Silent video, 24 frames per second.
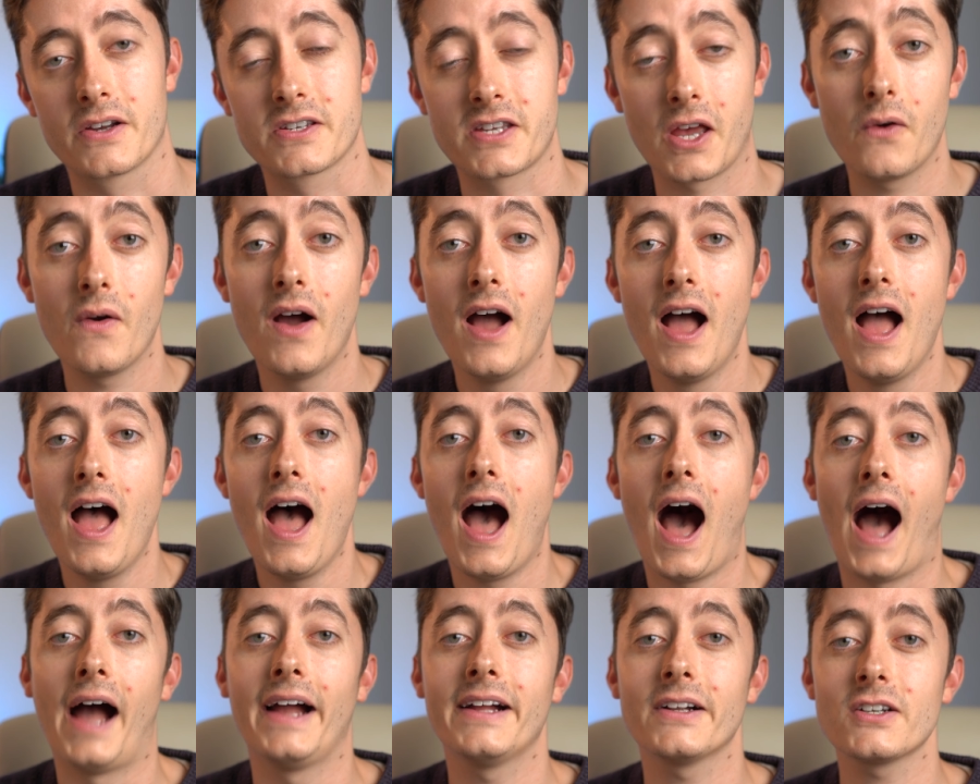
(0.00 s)
So
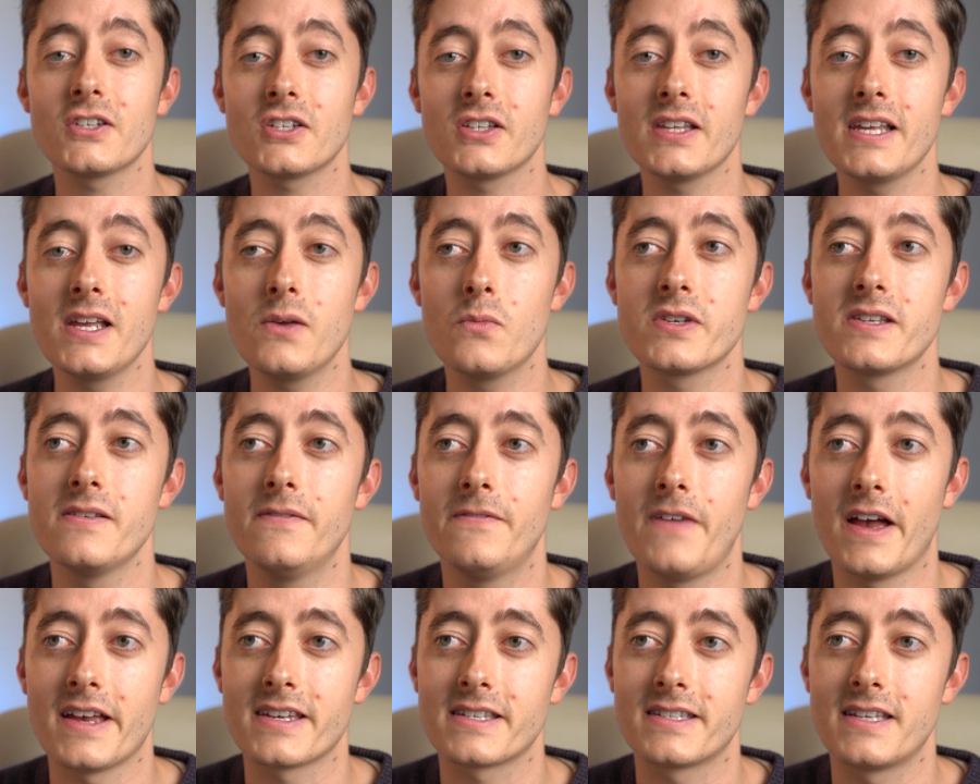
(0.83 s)
I actually was
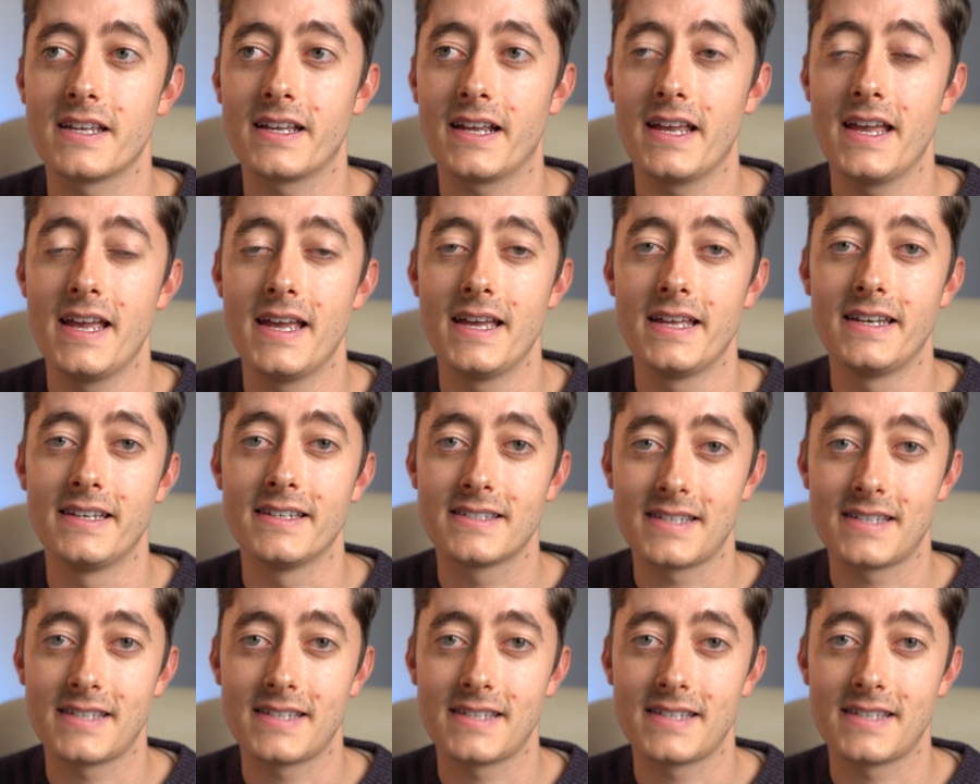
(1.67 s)
investing in